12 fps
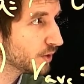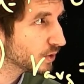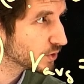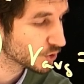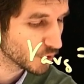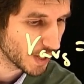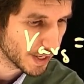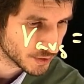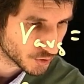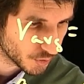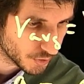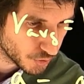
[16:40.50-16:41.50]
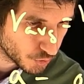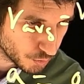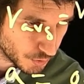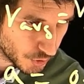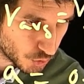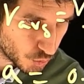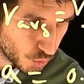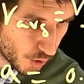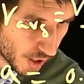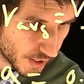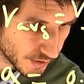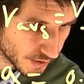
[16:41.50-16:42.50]
So that's going to be
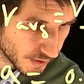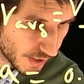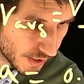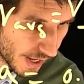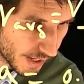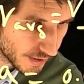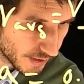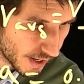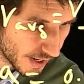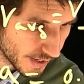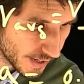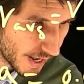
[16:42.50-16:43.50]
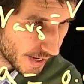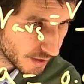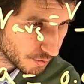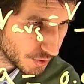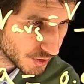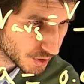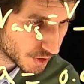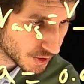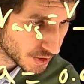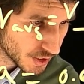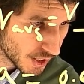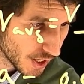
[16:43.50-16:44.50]
209 meters,
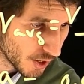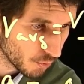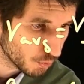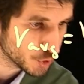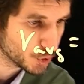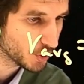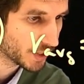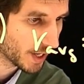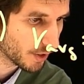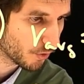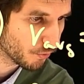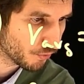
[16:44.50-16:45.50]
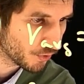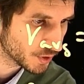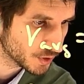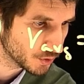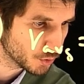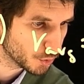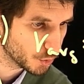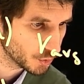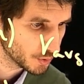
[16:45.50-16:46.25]
which you can convert into